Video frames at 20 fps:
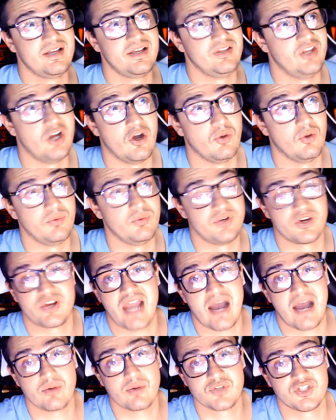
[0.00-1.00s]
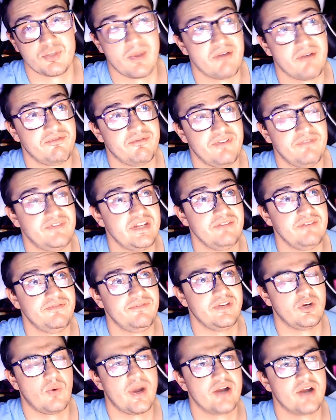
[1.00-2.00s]
you know, your couch is about 15
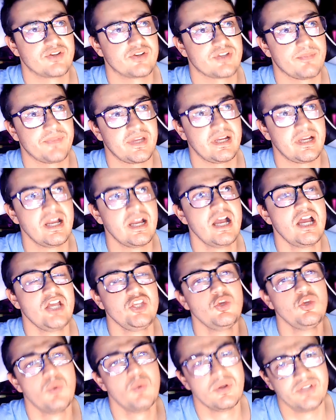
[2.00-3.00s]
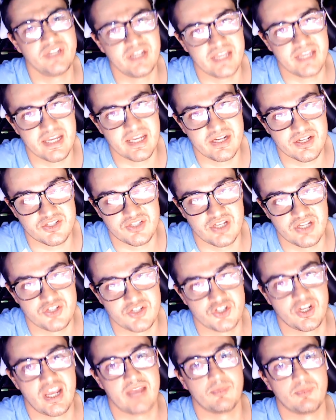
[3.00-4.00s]
feet away or something, you will need to get an
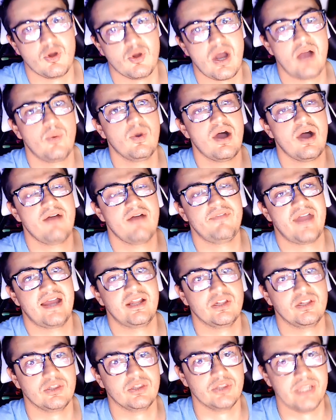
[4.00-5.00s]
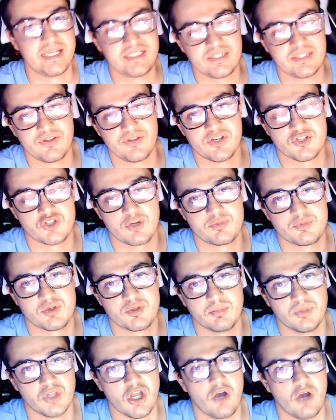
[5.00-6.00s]
extension cable. I will have that linked in the
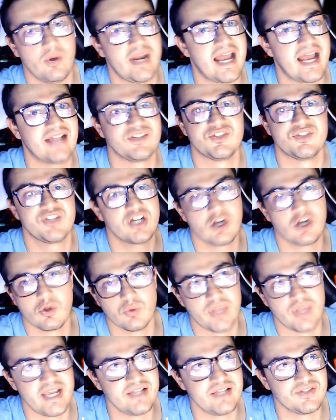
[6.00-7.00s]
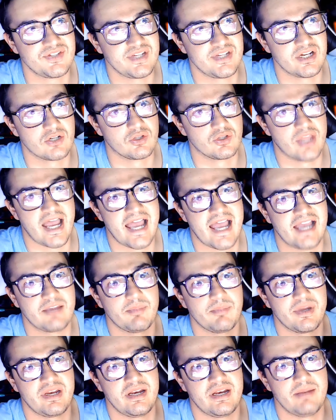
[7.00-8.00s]
description below. It adds zero latency or
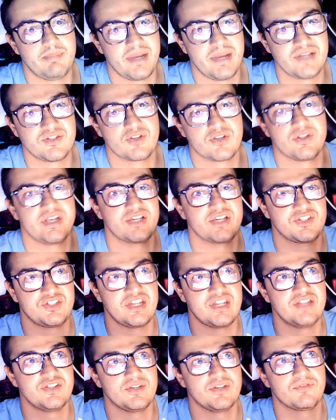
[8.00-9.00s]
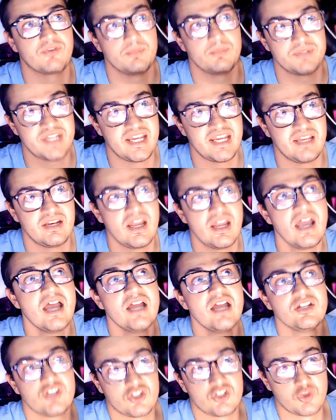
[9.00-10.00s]
lag, but it basically extends it from 10
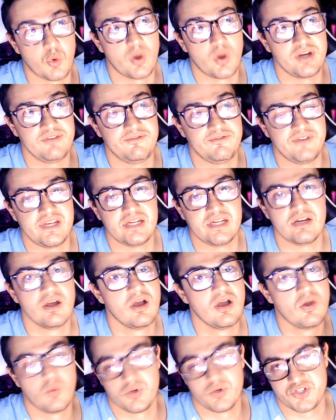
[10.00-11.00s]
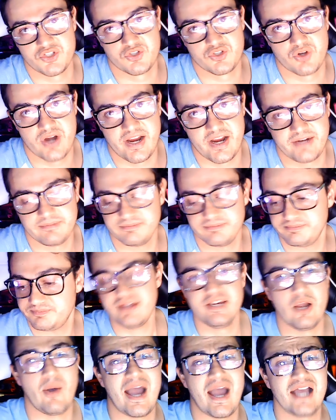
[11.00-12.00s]
to 20 feet, which is great.
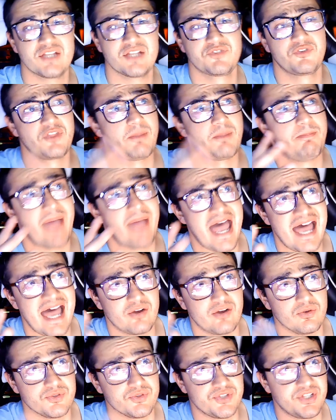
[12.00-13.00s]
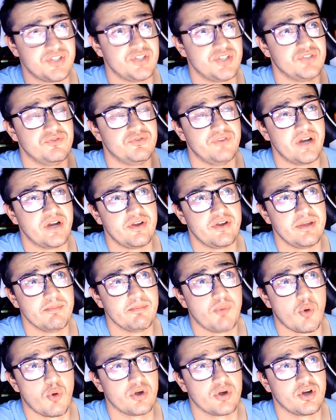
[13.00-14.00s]
Now, as for the paddles, this is very
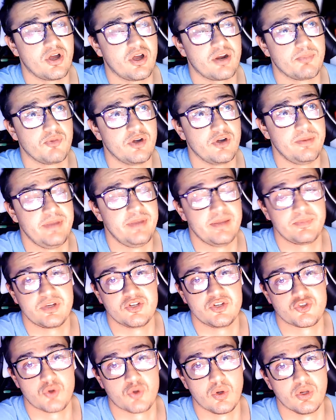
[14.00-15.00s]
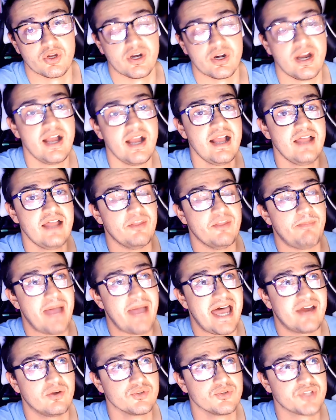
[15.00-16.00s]
important on a premium controller. The
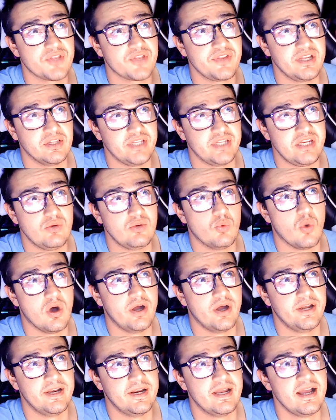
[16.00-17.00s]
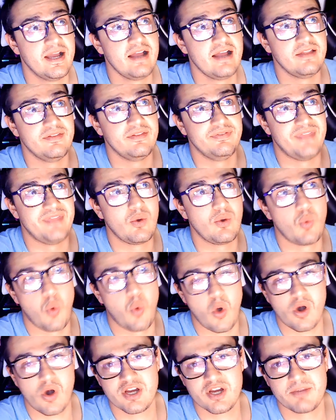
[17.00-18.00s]
paddles on the Elite 1, they
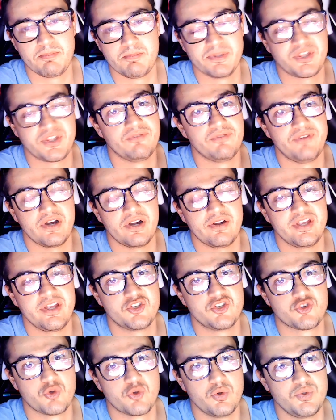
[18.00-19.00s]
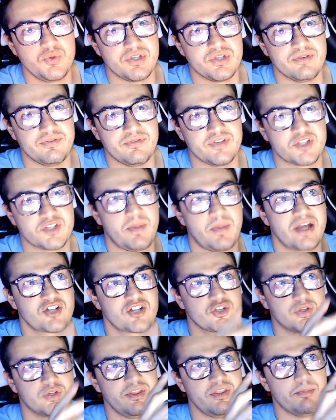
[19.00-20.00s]
work, but they're very intrusive,
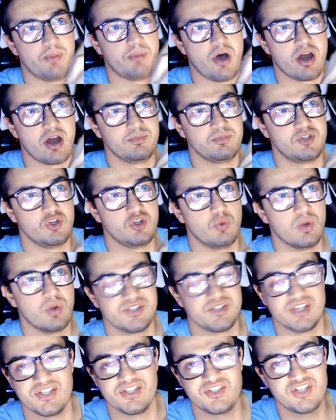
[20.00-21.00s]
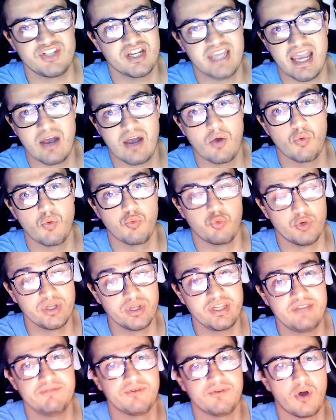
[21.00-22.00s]
especially the bottom two ones. They stick out
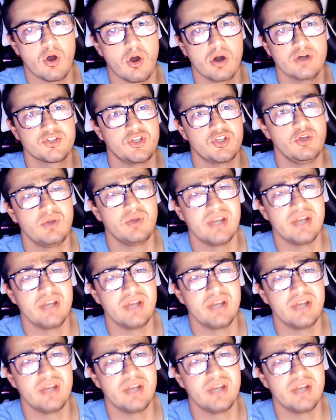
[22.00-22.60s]
really far, so you